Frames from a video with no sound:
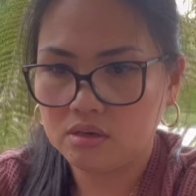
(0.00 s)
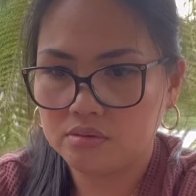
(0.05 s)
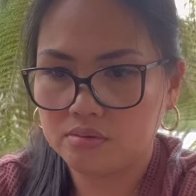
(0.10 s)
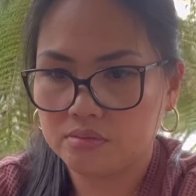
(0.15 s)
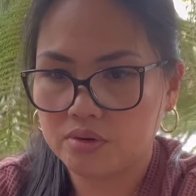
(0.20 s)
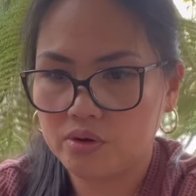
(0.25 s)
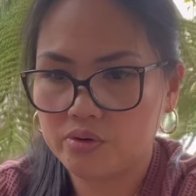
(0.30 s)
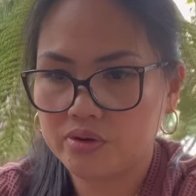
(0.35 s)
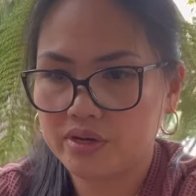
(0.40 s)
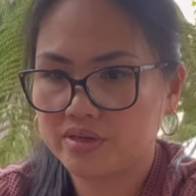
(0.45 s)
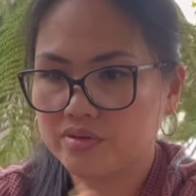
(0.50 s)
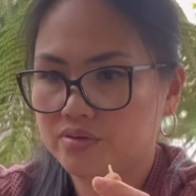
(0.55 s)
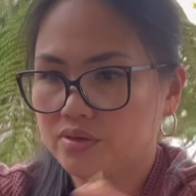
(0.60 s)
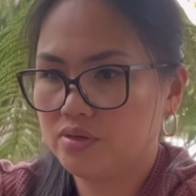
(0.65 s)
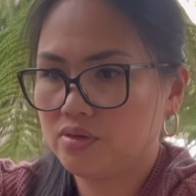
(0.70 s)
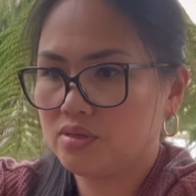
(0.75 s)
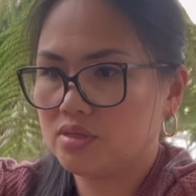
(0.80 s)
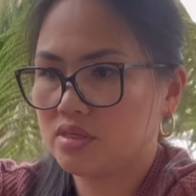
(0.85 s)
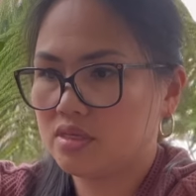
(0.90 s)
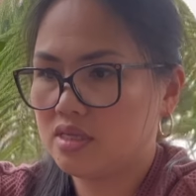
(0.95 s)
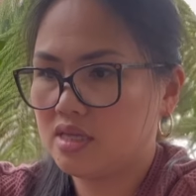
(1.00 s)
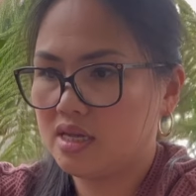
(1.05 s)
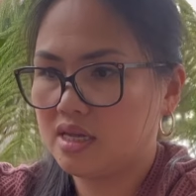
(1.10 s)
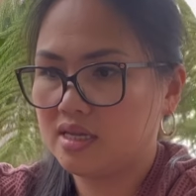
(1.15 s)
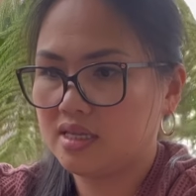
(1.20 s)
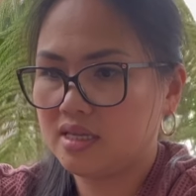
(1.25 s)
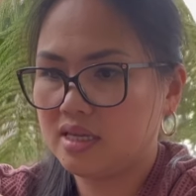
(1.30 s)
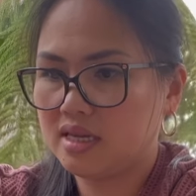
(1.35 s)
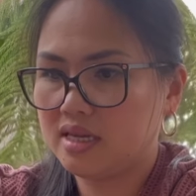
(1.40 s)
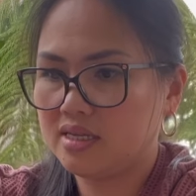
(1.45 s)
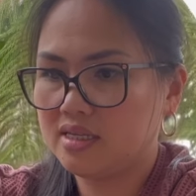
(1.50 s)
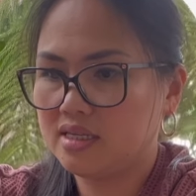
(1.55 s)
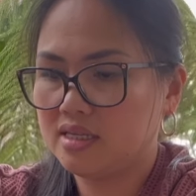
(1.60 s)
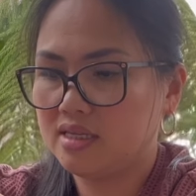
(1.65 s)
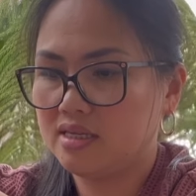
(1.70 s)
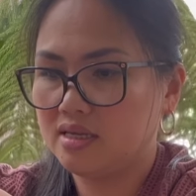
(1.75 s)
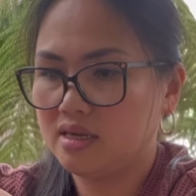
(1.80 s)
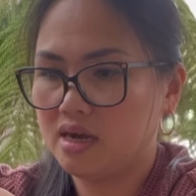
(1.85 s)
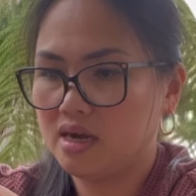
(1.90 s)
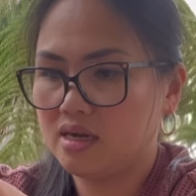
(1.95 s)
broken roots that I
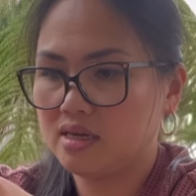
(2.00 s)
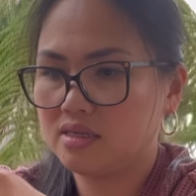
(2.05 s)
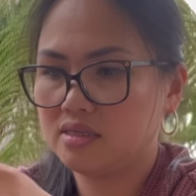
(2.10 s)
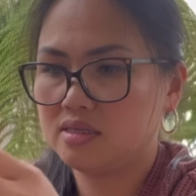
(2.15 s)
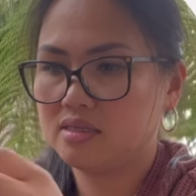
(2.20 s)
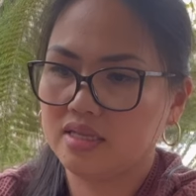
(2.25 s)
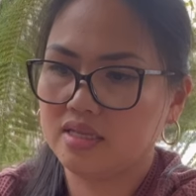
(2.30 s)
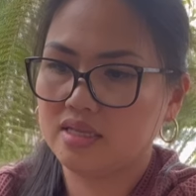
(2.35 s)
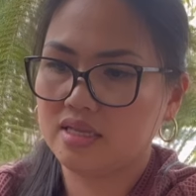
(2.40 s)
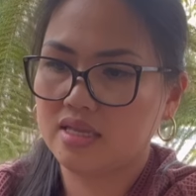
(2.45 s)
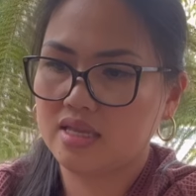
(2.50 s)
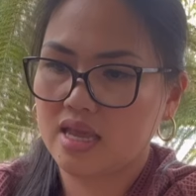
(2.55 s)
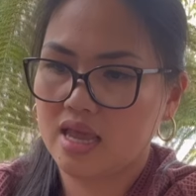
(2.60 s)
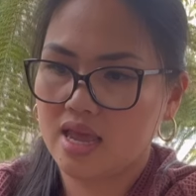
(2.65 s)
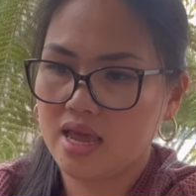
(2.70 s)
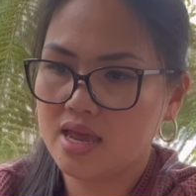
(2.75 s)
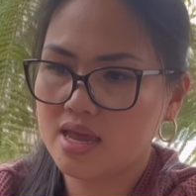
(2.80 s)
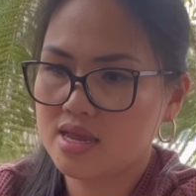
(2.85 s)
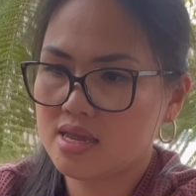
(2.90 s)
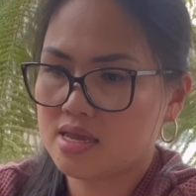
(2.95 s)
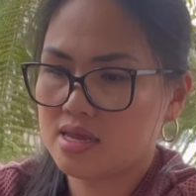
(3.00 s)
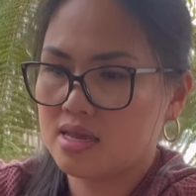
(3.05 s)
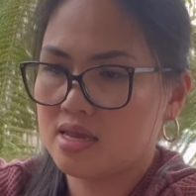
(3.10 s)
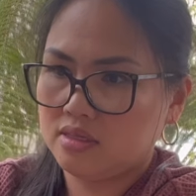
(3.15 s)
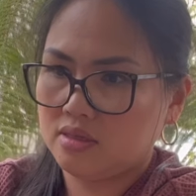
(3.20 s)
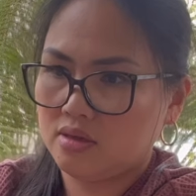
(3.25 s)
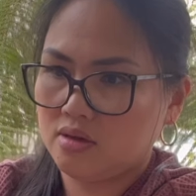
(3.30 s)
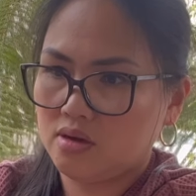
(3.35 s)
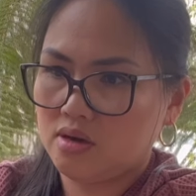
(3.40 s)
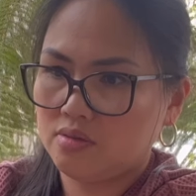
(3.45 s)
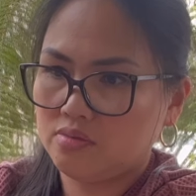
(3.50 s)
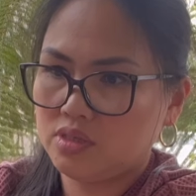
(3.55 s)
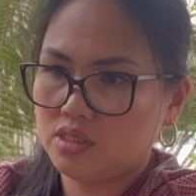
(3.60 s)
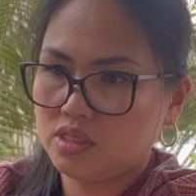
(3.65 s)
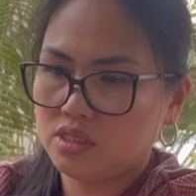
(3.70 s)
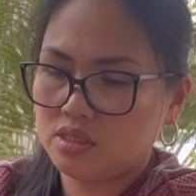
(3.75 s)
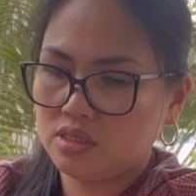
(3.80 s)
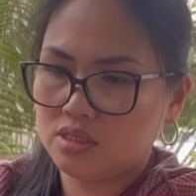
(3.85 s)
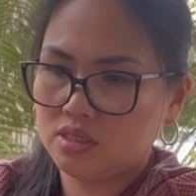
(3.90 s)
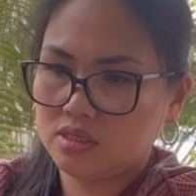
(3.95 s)
did not get, so I'm
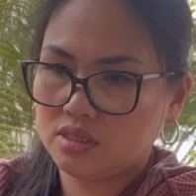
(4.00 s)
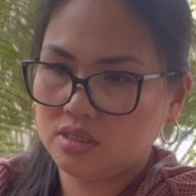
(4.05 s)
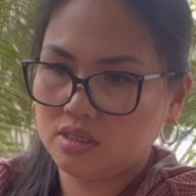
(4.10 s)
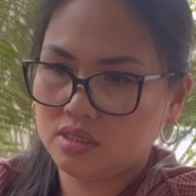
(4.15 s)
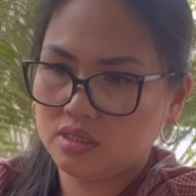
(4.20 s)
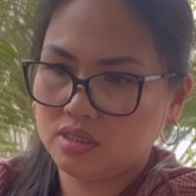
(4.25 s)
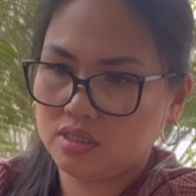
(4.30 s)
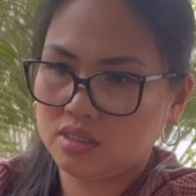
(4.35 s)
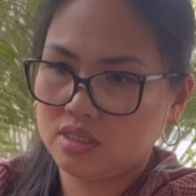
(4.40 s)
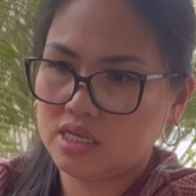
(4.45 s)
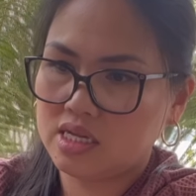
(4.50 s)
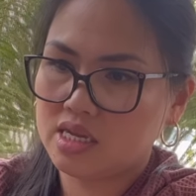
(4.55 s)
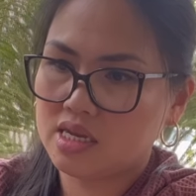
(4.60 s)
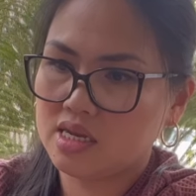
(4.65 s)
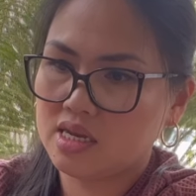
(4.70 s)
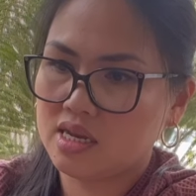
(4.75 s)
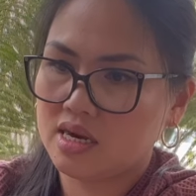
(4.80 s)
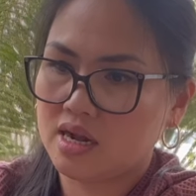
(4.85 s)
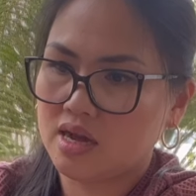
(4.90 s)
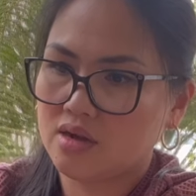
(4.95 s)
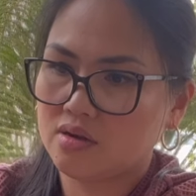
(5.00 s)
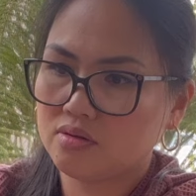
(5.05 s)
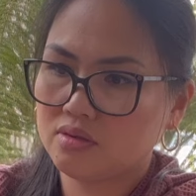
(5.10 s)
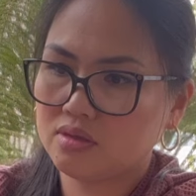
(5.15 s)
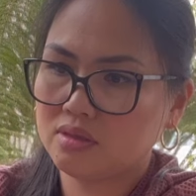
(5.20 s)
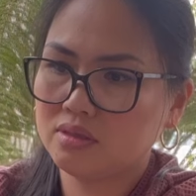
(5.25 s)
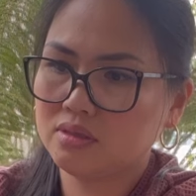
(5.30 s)
just taking it out.